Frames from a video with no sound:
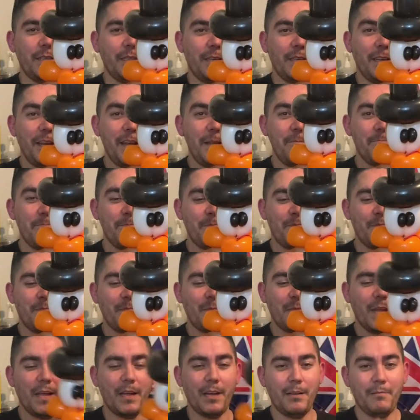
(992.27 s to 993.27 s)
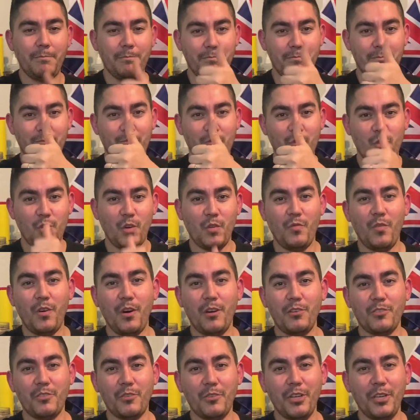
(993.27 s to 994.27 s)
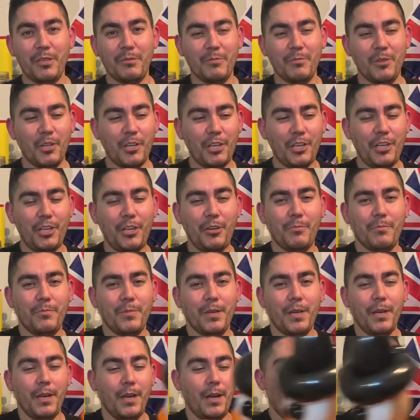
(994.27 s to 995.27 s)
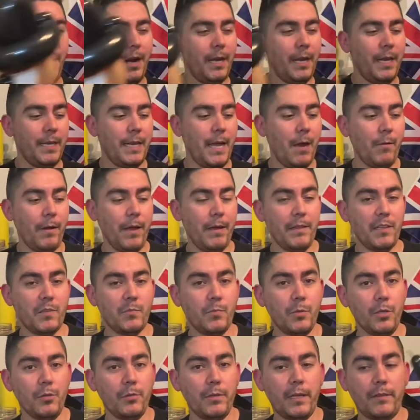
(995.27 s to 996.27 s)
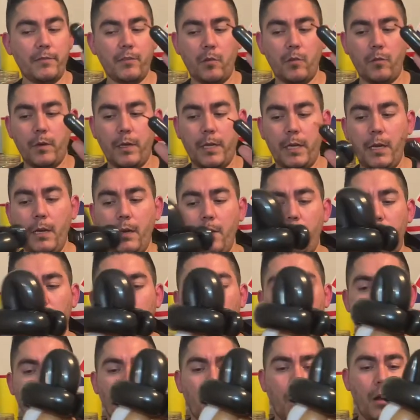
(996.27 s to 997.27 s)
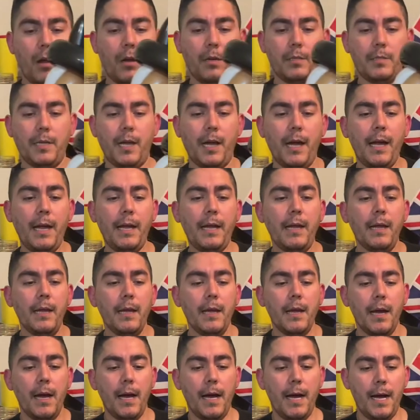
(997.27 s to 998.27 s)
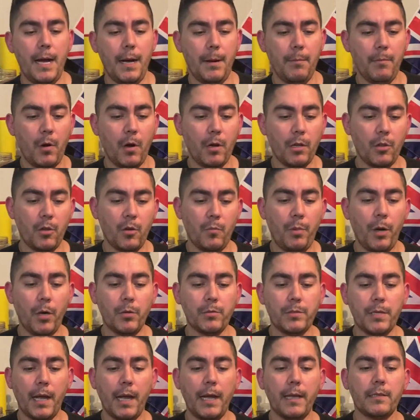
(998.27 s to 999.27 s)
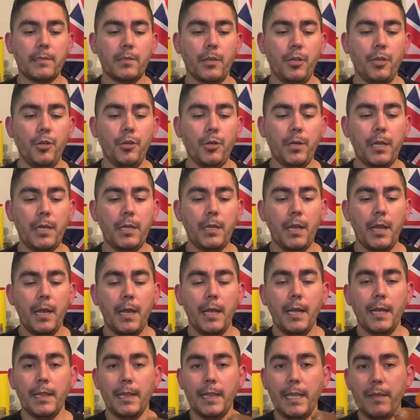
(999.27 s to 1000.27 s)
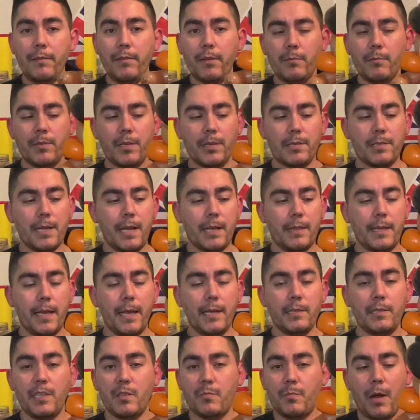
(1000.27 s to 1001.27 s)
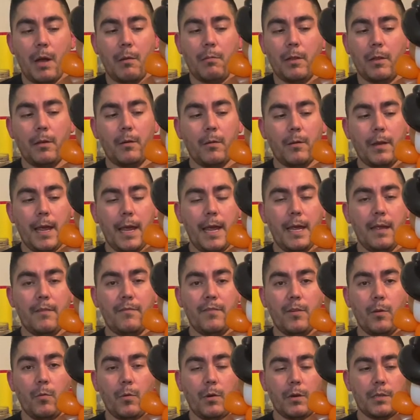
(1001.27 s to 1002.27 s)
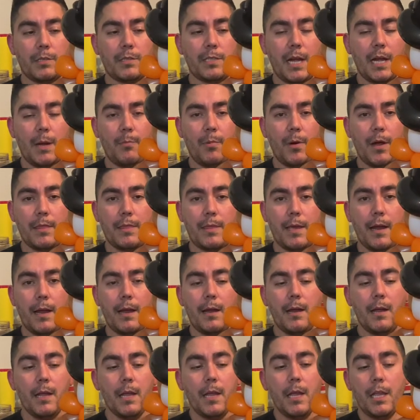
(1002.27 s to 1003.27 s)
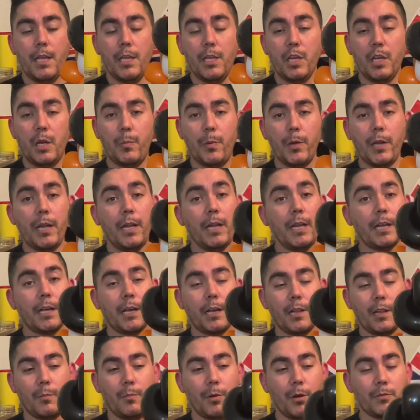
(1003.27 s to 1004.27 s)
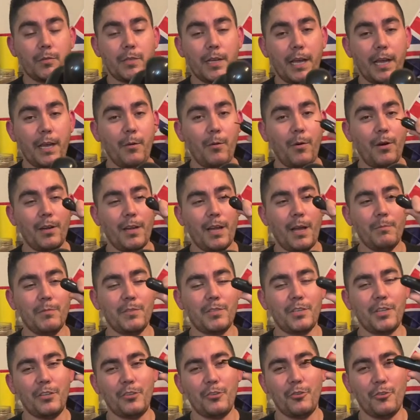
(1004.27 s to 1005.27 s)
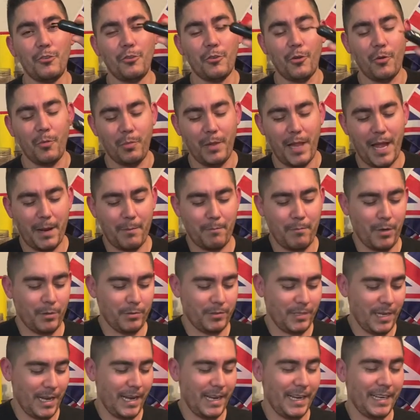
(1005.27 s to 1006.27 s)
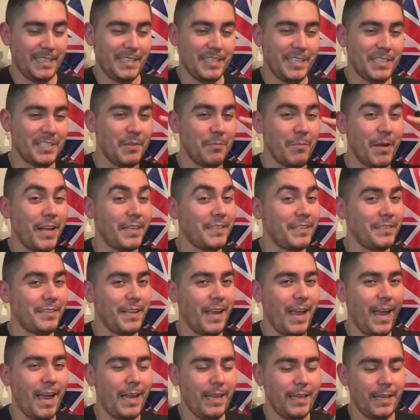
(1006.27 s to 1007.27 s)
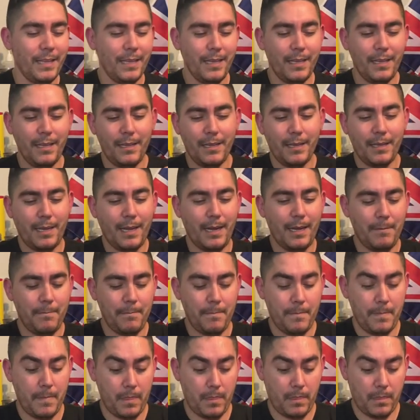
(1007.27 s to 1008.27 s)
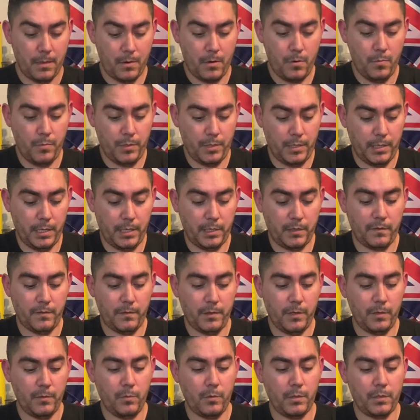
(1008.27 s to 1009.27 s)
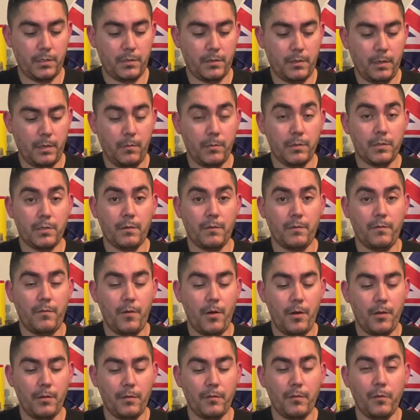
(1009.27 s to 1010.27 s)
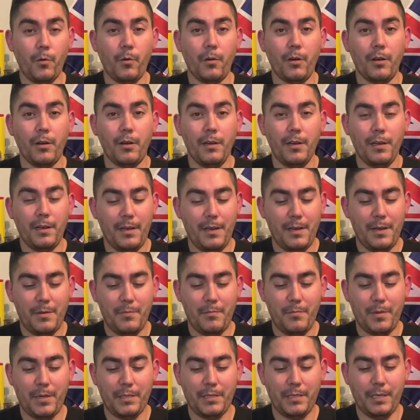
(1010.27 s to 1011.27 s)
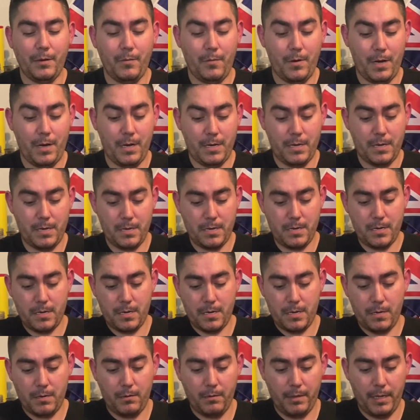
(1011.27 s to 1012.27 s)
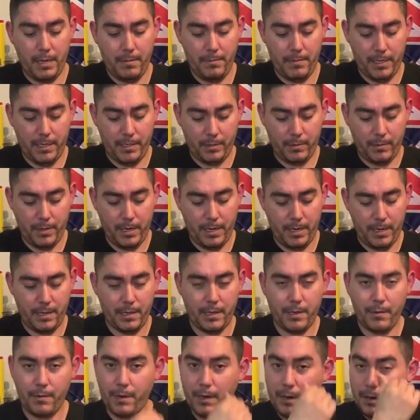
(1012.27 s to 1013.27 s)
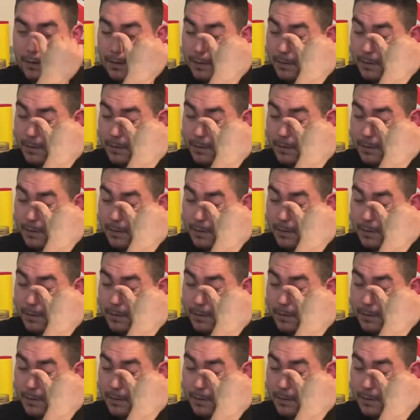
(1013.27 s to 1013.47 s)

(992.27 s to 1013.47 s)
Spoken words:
Okay, there you go. So far, so good, looking cute. All right, now we have this balloon left over here for our tie, our little bow tie. So you can leave him just like this. He's probably okay if you wanna stop right there. You can put any color bow tie you want. I'm just gonna do a little black bow tie just to match his hat, okay? Oops, he wants to fall on the floor. I'll tell you what, I'll lay him this way. There we go.